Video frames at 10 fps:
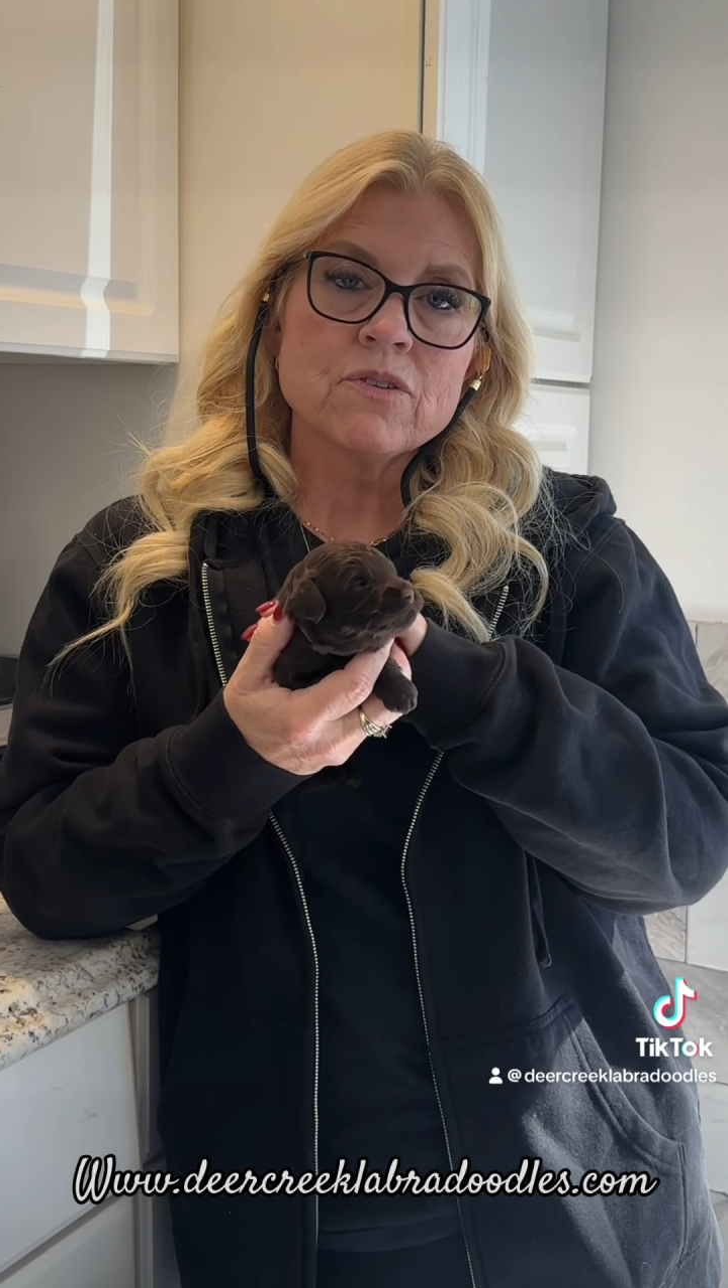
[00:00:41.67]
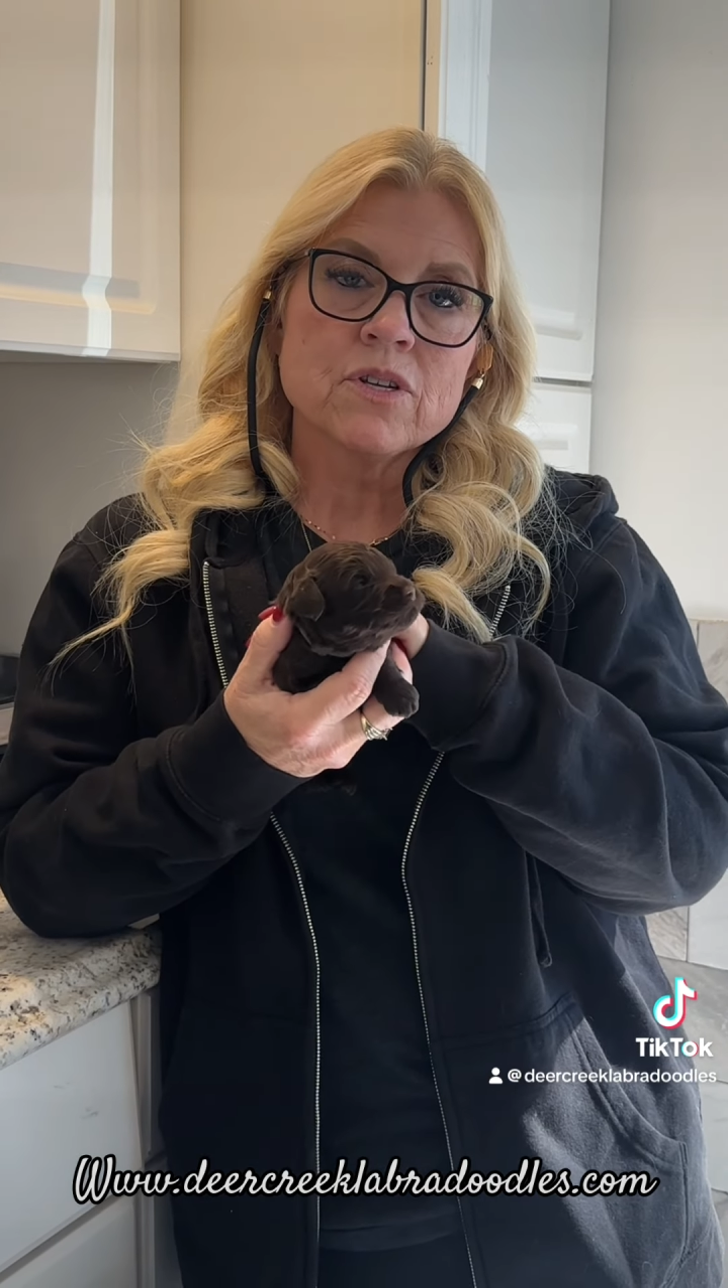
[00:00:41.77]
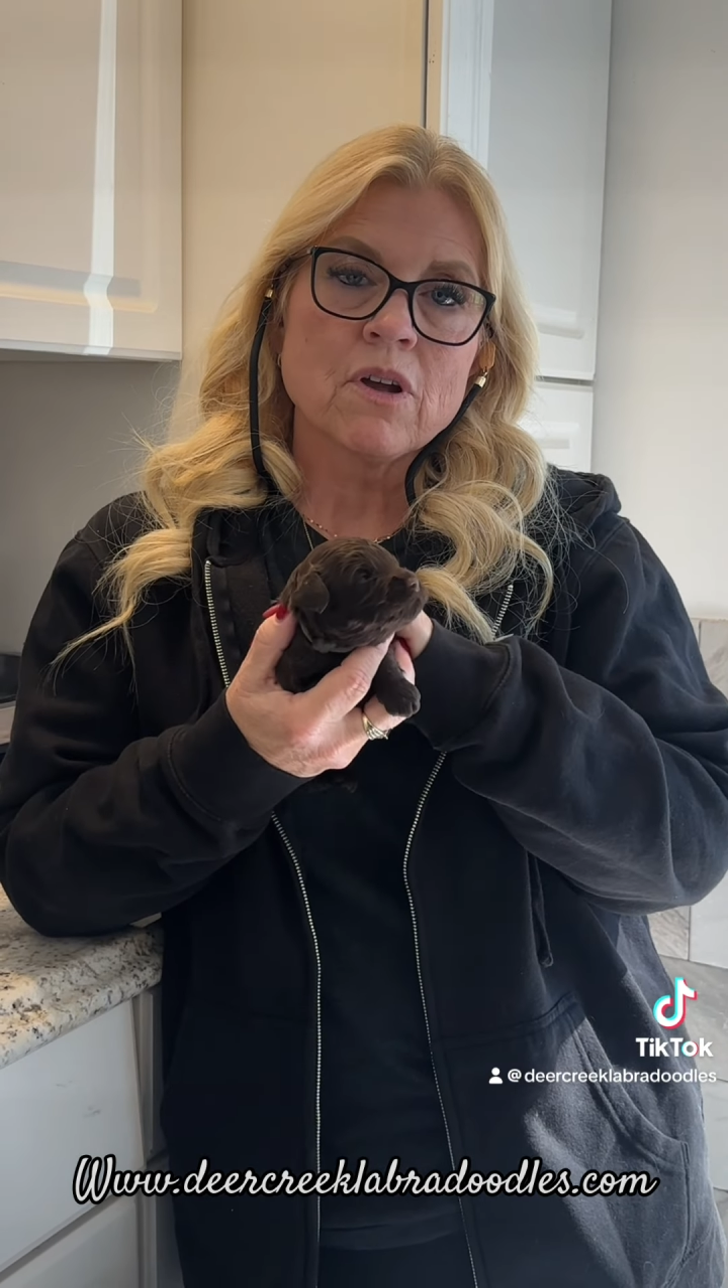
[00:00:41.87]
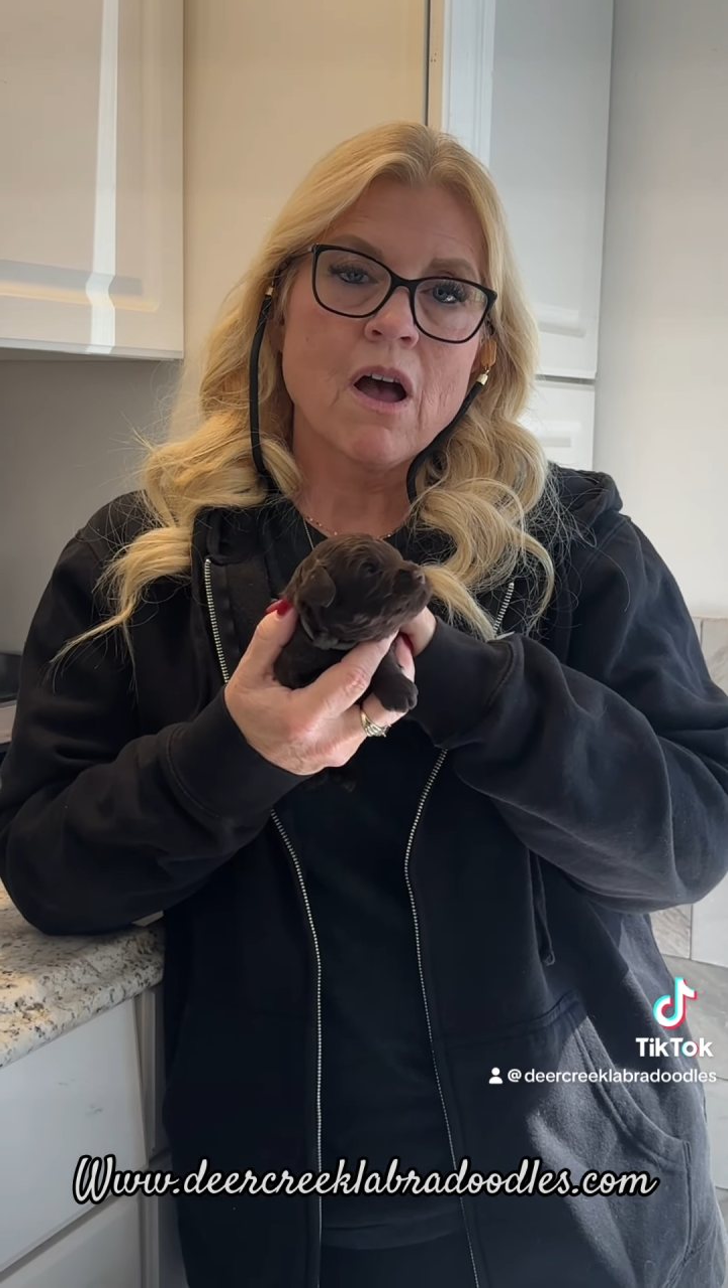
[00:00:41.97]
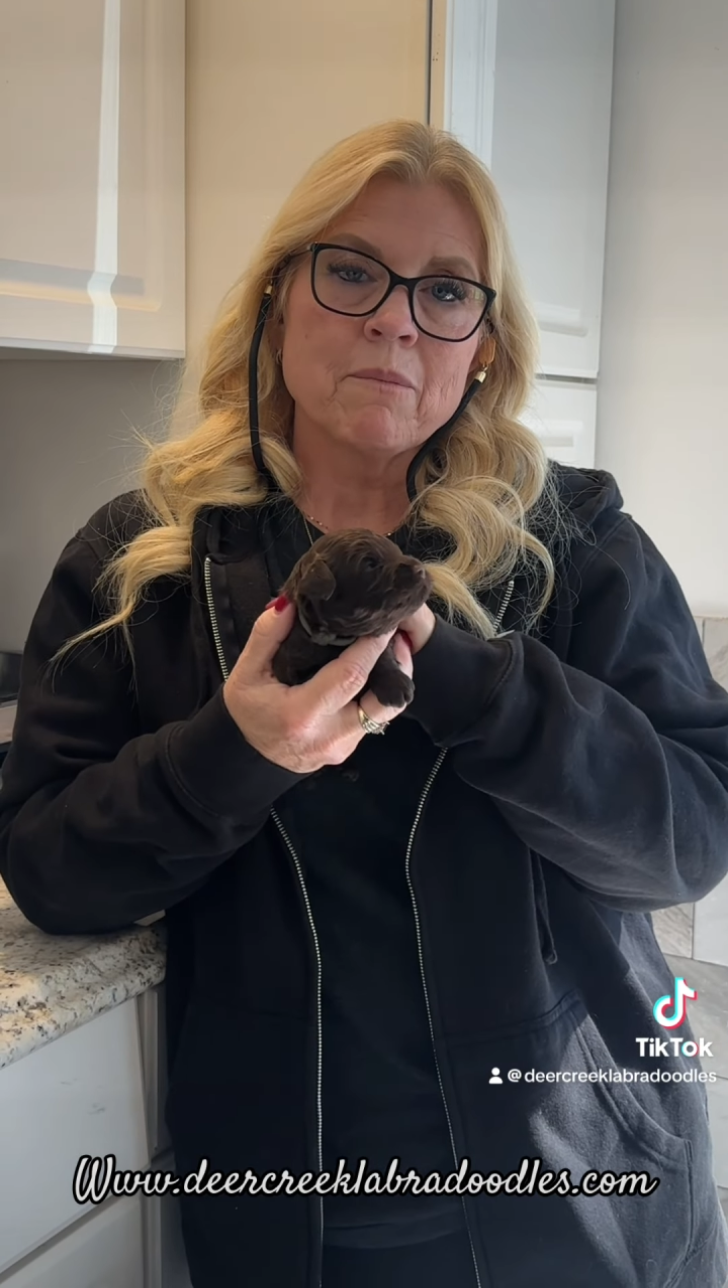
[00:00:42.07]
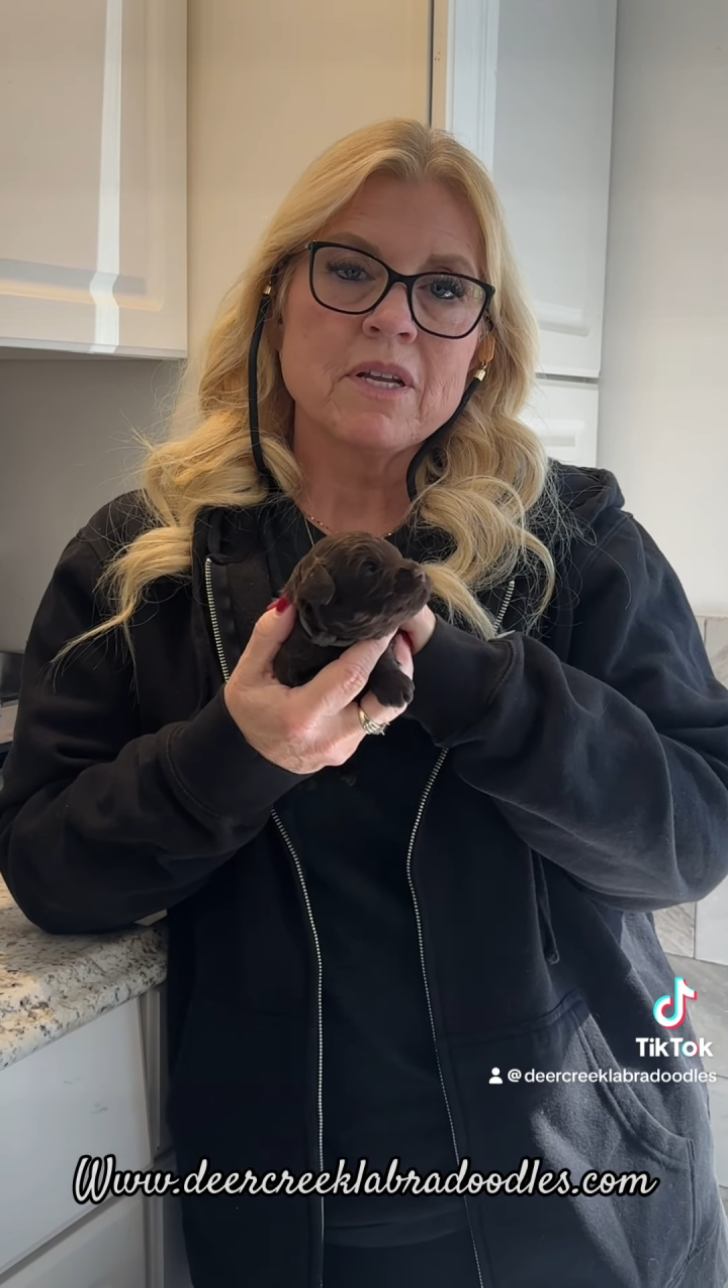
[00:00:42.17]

to comment